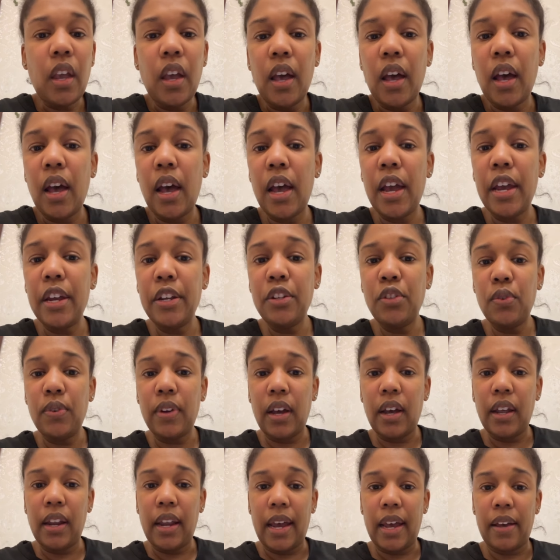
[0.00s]
I do
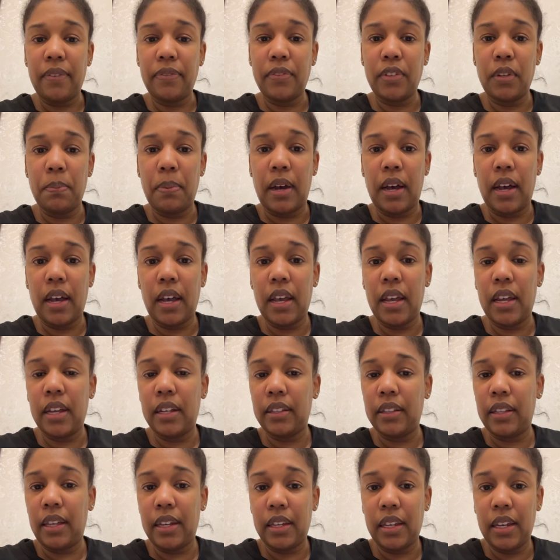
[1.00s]
not have to buy
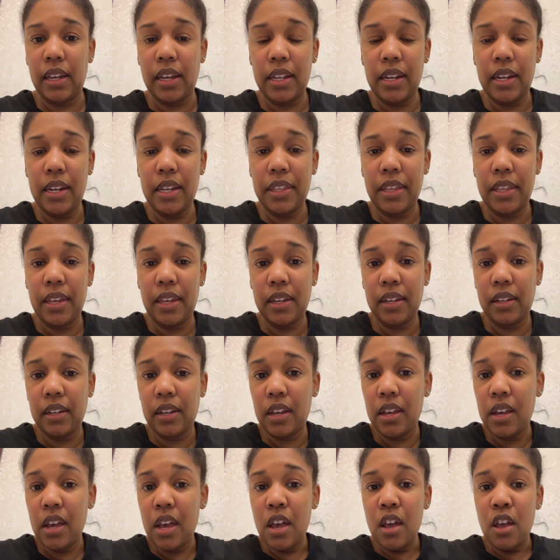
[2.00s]
like
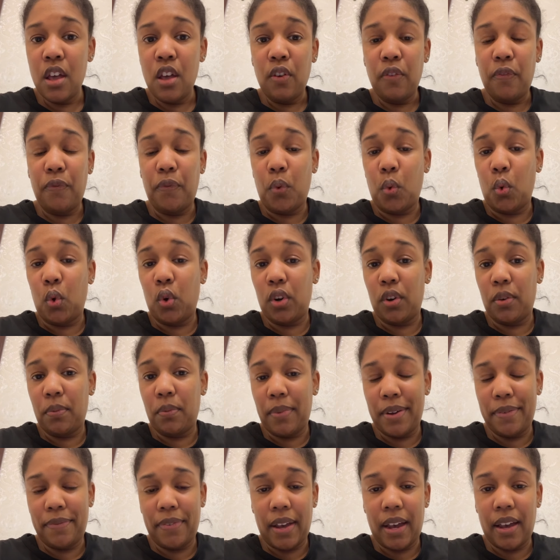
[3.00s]
anything for
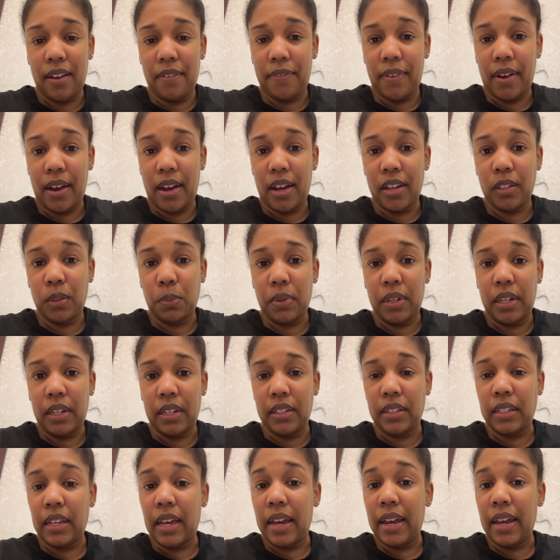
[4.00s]
my fat fast
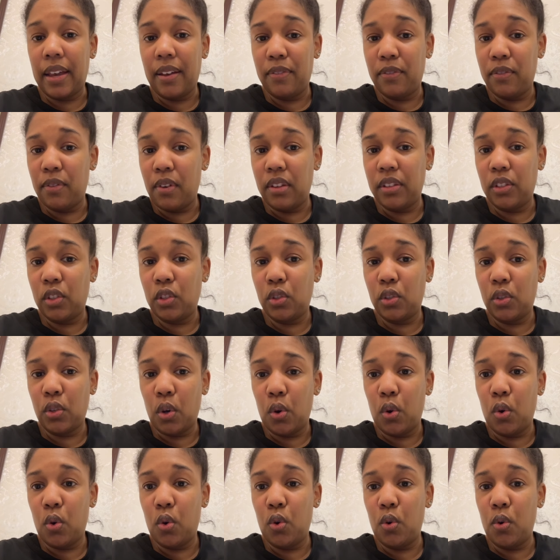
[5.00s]
because I have
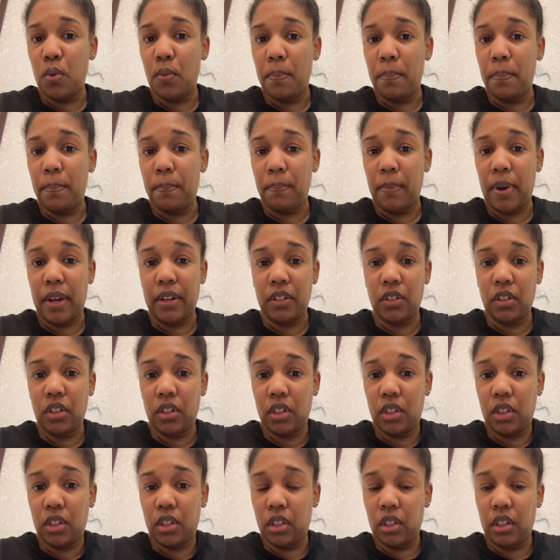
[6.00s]
so
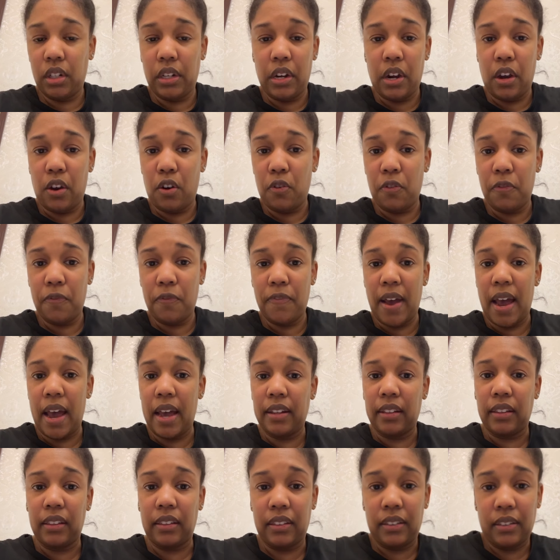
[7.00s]
much, you know,
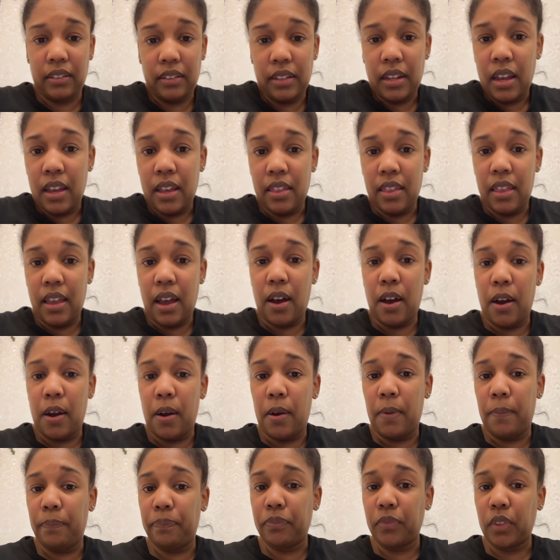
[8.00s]
fat
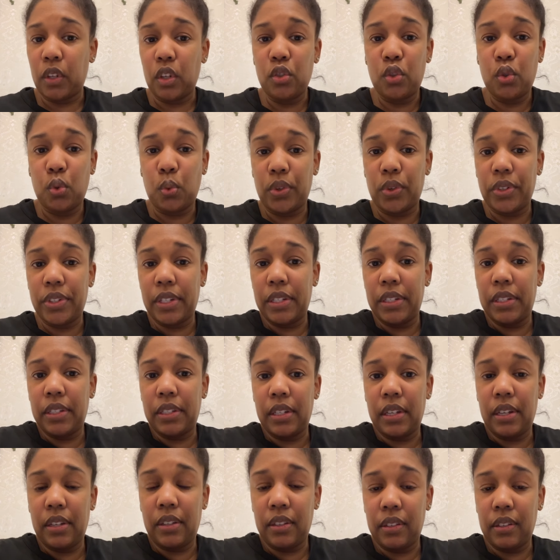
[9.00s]
um, sources
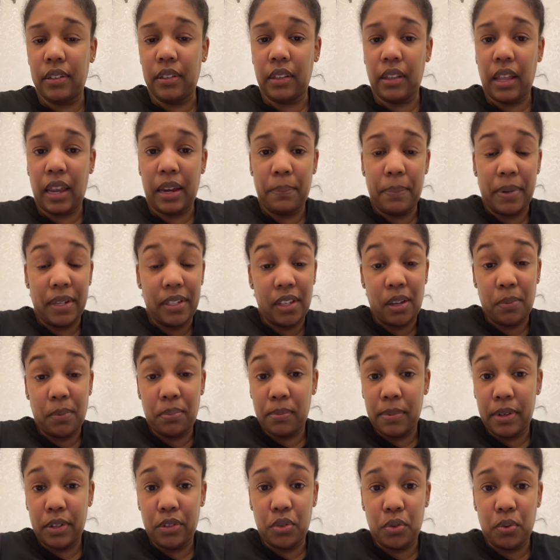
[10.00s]
in like my
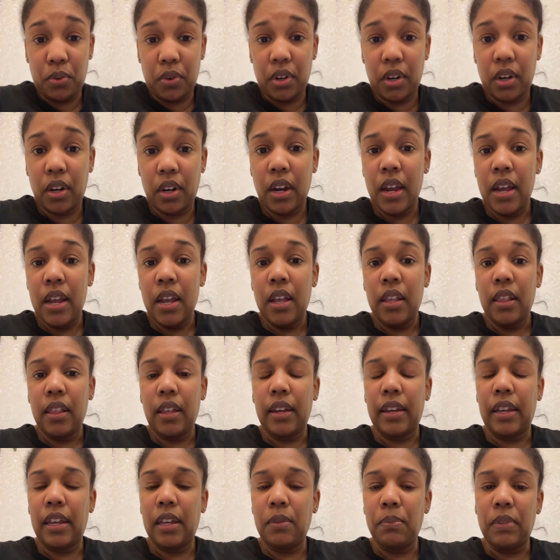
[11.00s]
supplement drawer,
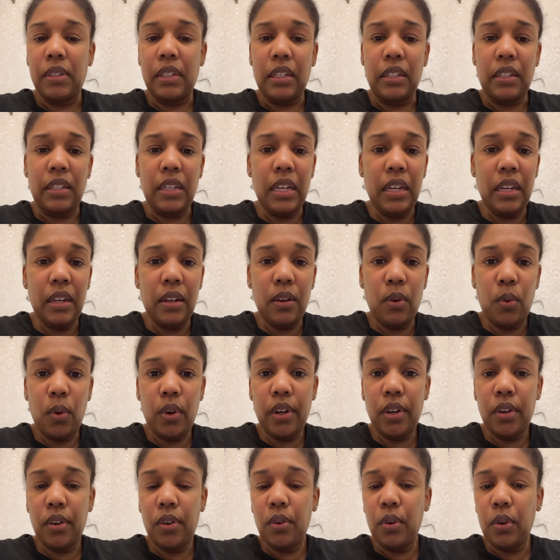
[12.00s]
like MCT
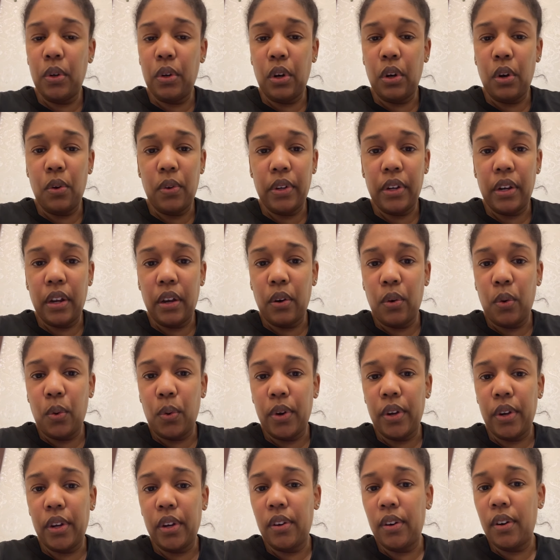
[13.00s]
oil, coconut
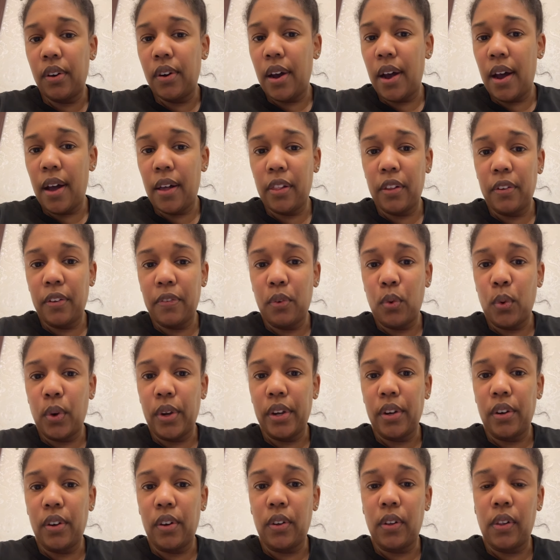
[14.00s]
oil, olive
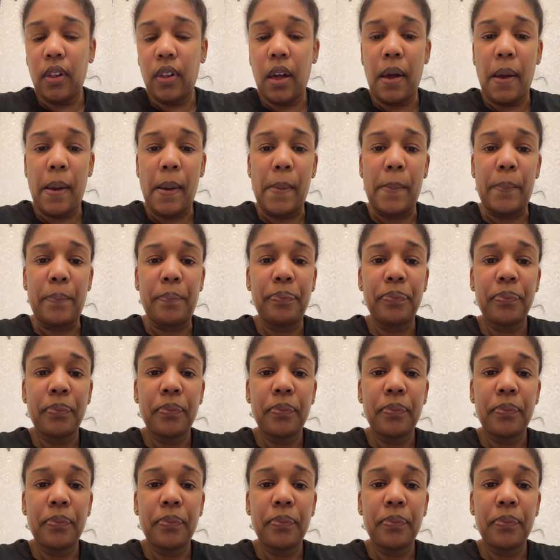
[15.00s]
oil. Um,